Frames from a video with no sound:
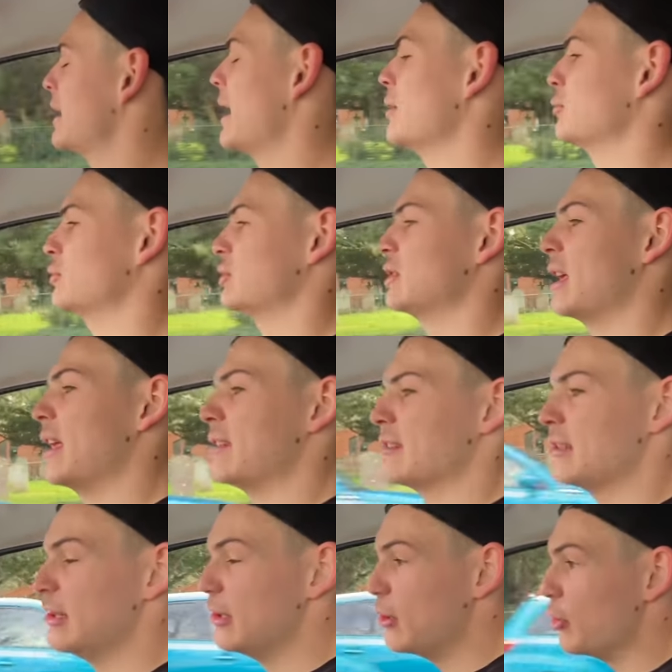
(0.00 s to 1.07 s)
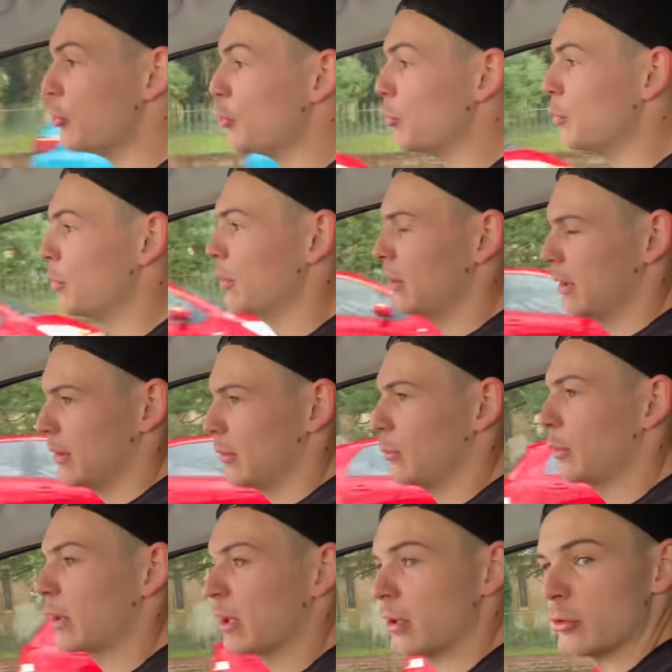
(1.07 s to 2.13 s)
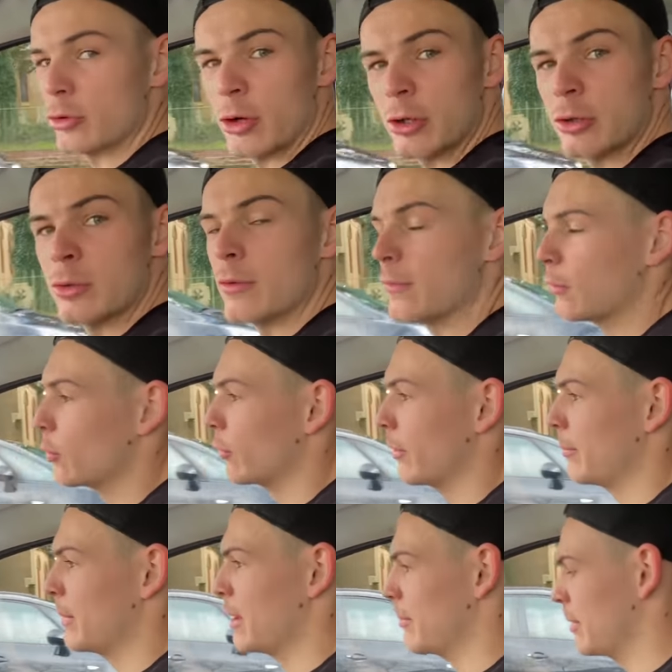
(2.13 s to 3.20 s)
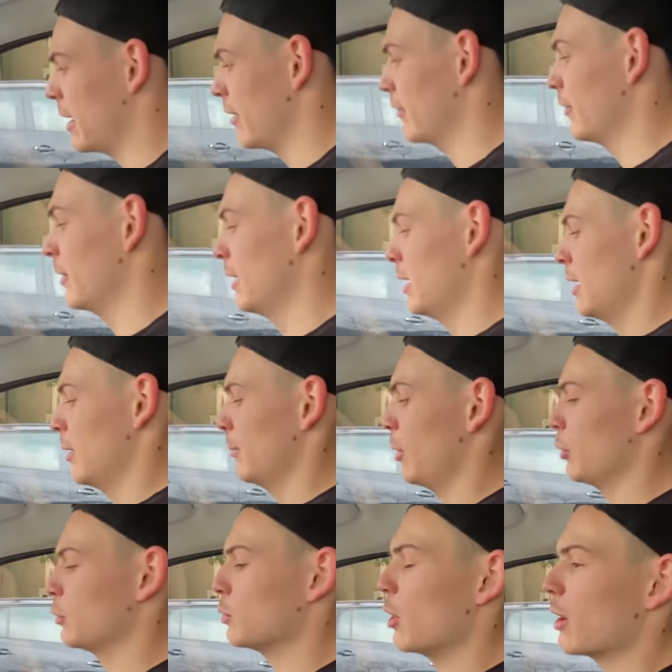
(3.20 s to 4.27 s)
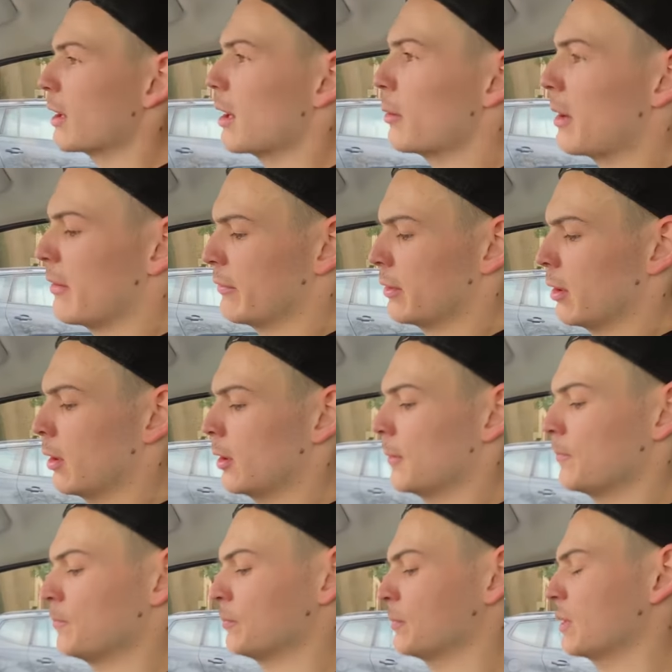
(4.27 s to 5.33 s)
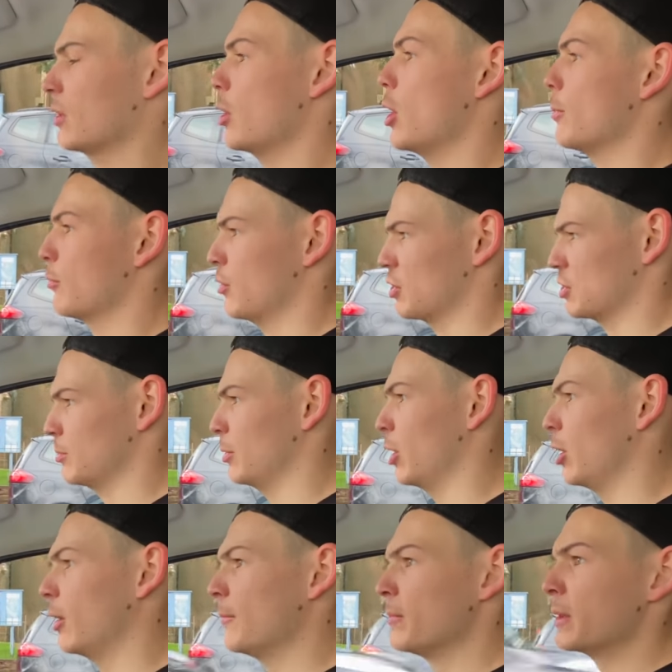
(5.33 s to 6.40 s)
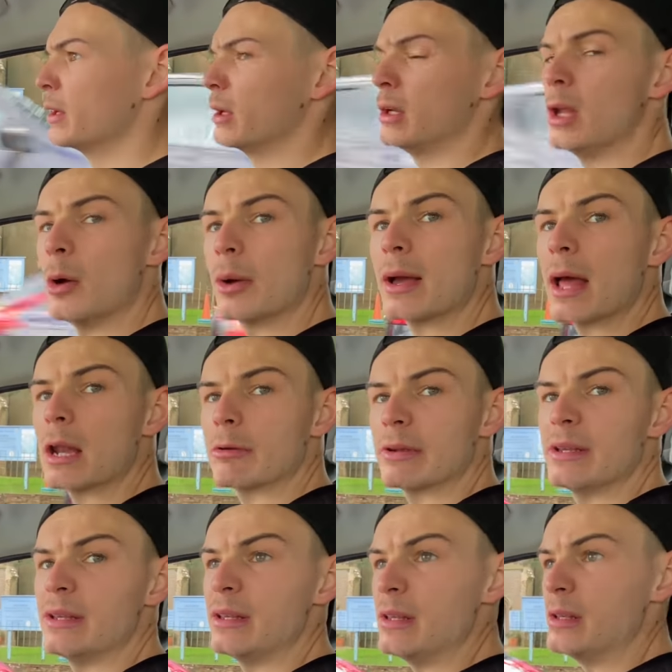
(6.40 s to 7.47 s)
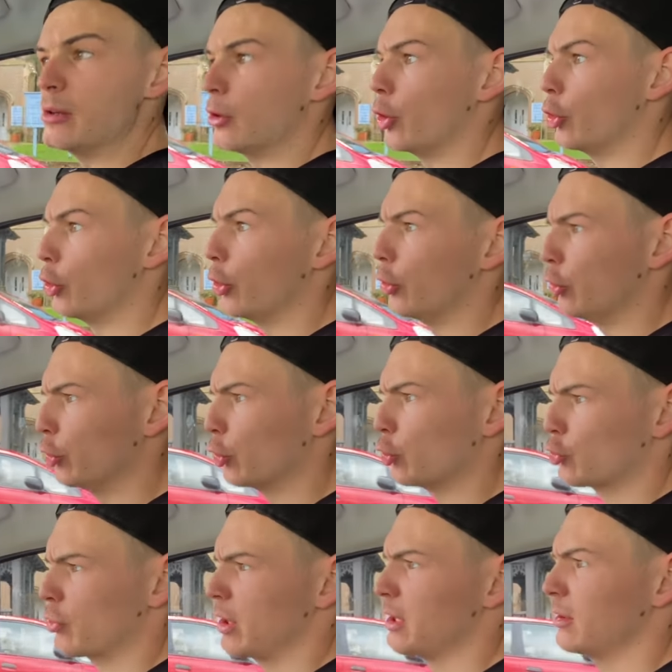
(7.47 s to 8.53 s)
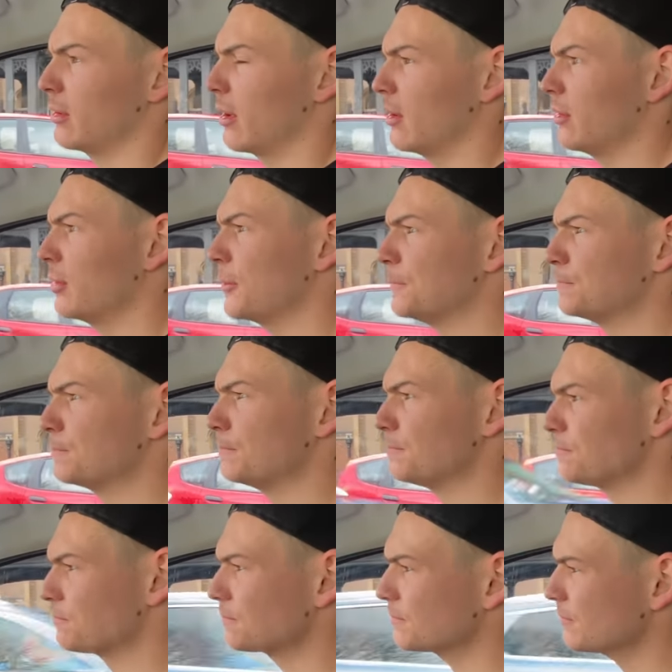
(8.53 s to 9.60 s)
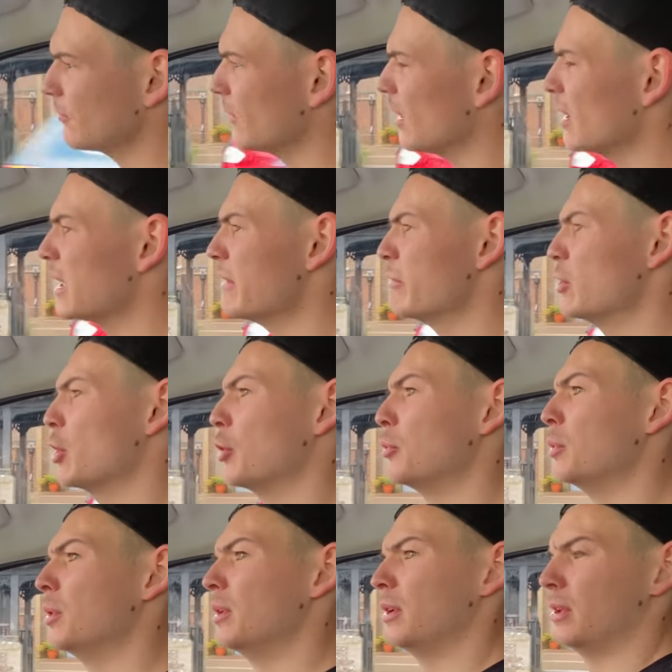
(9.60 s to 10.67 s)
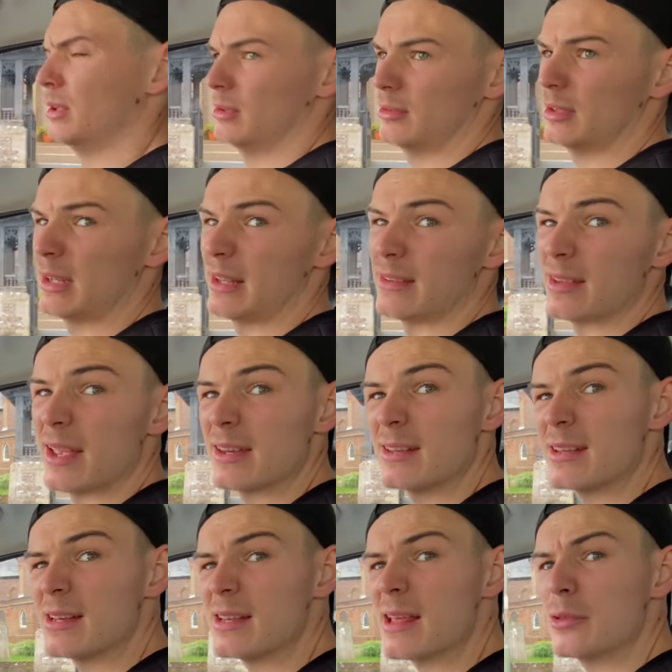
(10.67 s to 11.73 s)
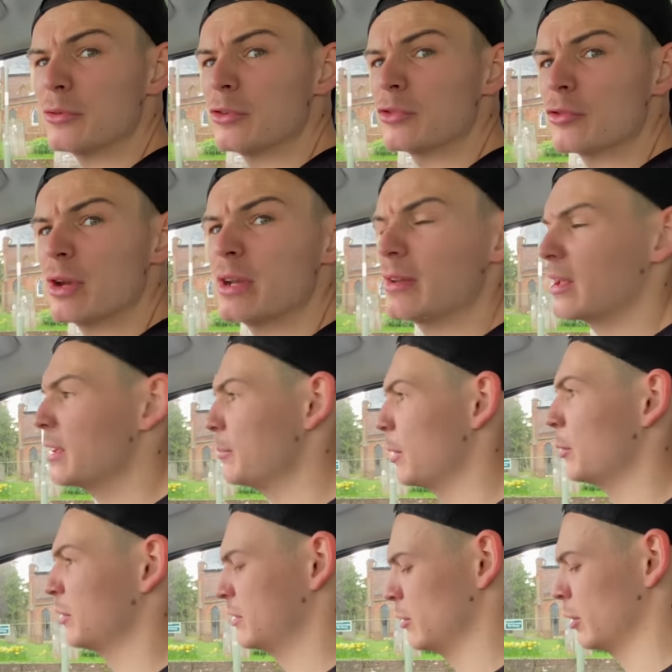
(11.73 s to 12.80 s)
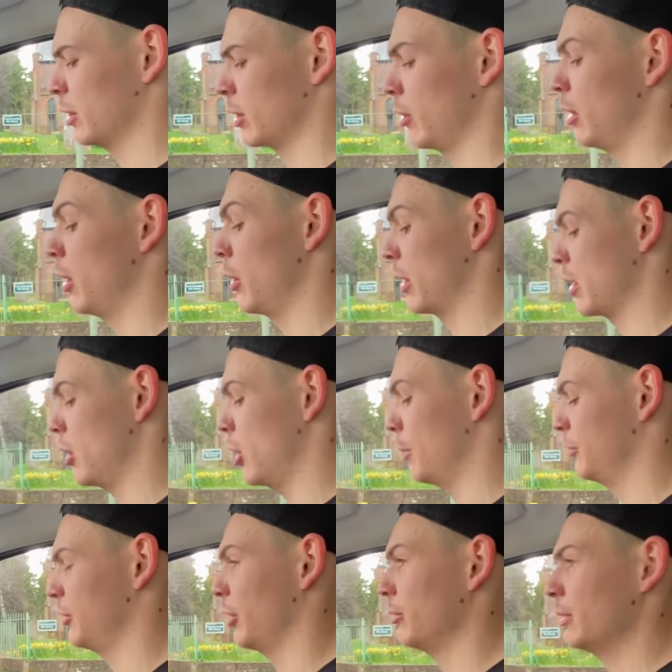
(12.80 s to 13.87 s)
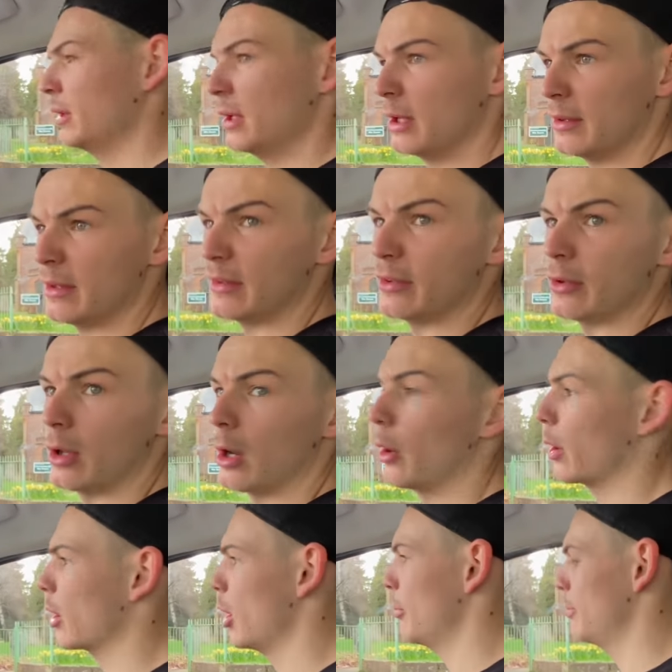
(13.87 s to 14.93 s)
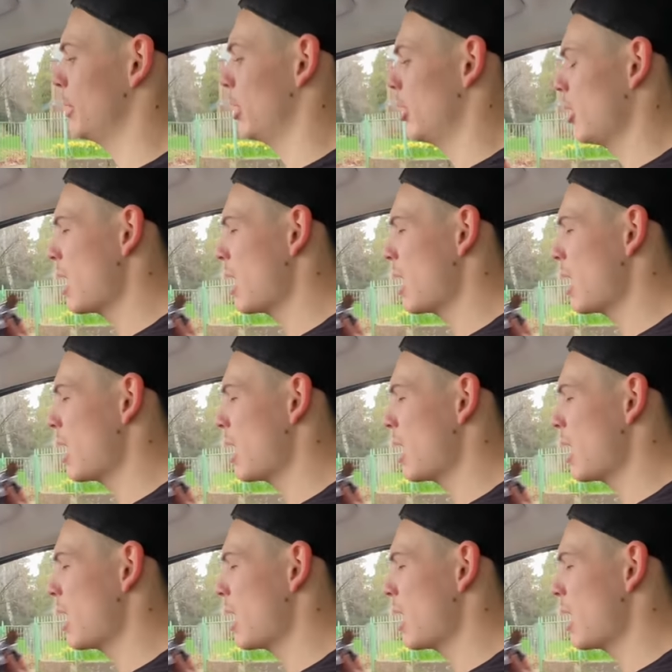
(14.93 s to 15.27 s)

Downstairs, Lou, we're going to try and do the flooring, me and Beth. Post-workout, having a carb crusher bar. Lower calorie on non-training days. Even though today technically counts as training day, but we're still going to go lower carb, so this is a lower carb bar.